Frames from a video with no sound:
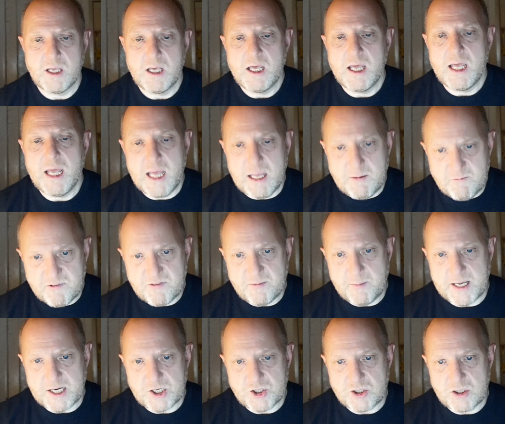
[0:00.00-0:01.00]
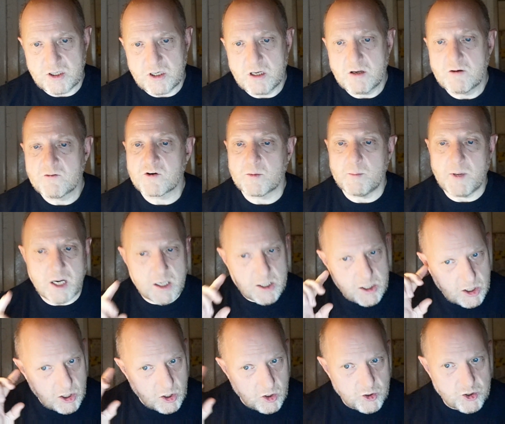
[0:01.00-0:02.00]
Information from our
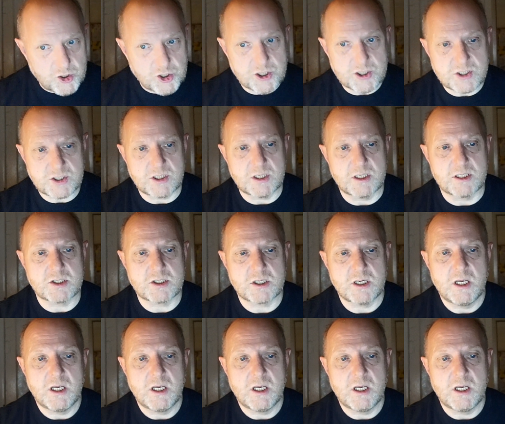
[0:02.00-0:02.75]
consciousness